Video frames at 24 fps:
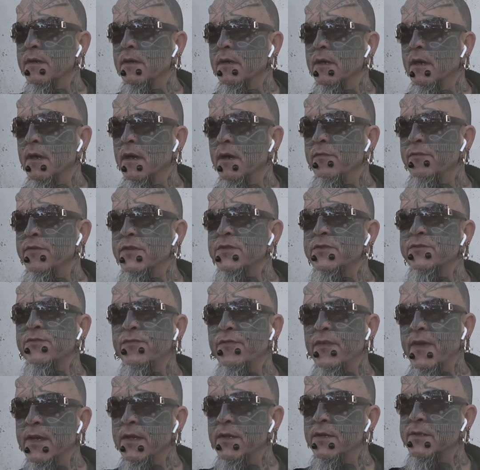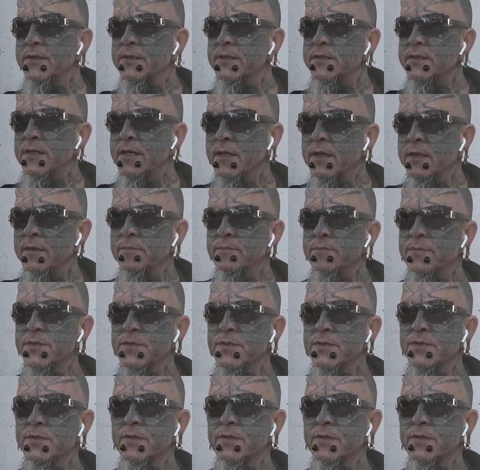of these failed attempts